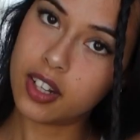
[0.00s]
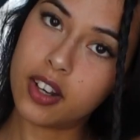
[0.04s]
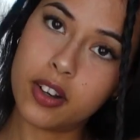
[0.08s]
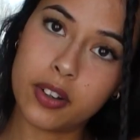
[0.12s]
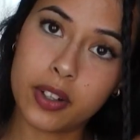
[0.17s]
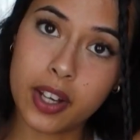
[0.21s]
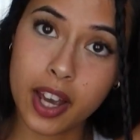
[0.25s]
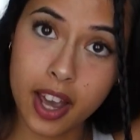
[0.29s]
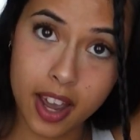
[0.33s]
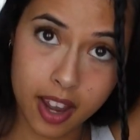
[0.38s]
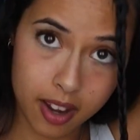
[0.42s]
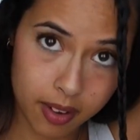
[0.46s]

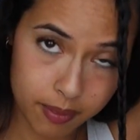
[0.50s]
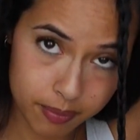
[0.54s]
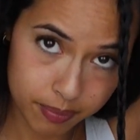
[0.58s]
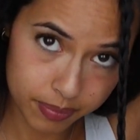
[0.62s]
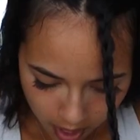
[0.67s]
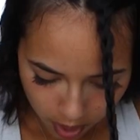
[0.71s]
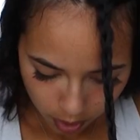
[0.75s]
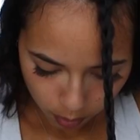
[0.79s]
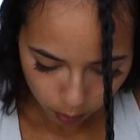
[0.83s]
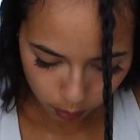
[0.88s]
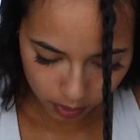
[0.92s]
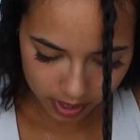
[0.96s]
Okay.
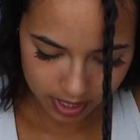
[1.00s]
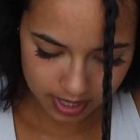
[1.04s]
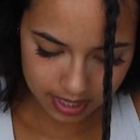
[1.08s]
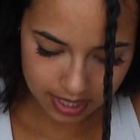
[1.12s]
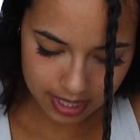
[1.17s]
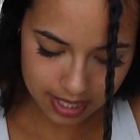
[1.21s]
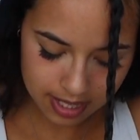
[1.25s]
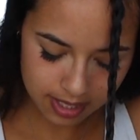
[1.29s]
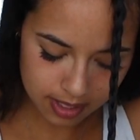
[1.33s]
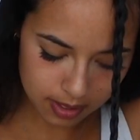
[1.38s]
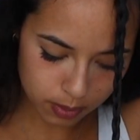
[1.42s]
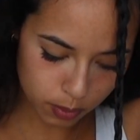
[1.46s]
What does
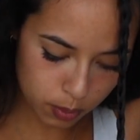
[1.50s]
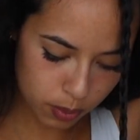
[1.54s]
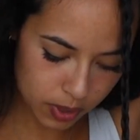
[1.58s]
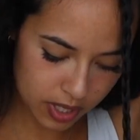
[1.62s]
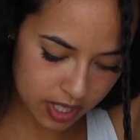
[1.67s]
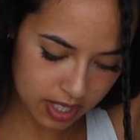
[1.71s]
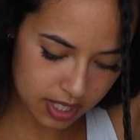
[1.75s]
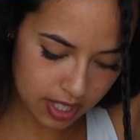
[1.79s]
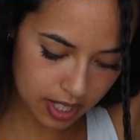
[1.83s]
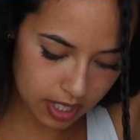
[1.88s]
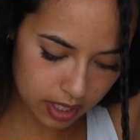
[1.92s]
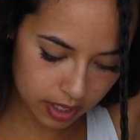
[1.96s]
it
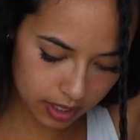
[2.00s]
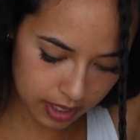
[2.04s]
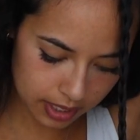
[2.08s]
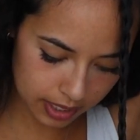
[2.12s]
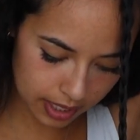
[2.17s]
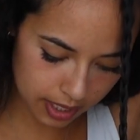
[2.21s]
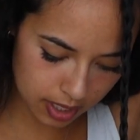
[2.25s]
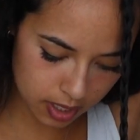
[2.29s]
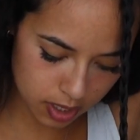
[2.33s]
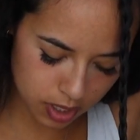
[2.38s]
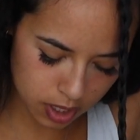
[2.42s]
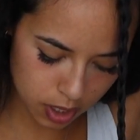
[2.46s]
look
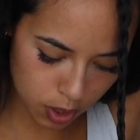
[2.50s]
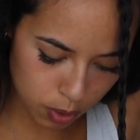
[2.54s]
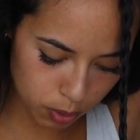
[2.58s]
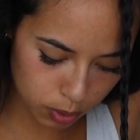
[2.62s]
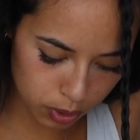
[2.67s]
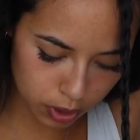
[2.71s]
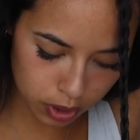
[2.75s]
like so